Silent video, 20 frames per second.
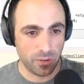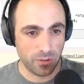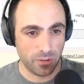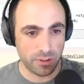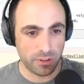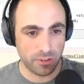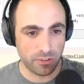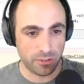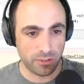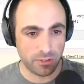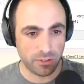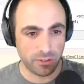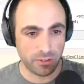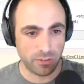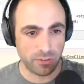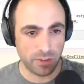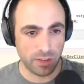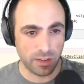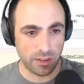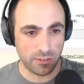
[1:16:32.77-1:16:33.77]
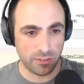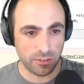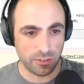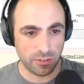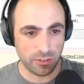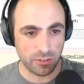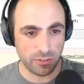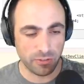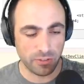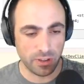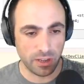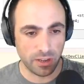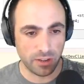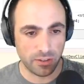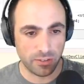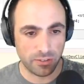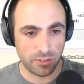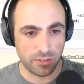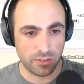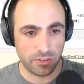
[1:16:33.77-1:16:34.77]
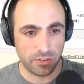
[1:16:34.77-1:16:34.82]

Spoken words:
this is Flex. This is Flex.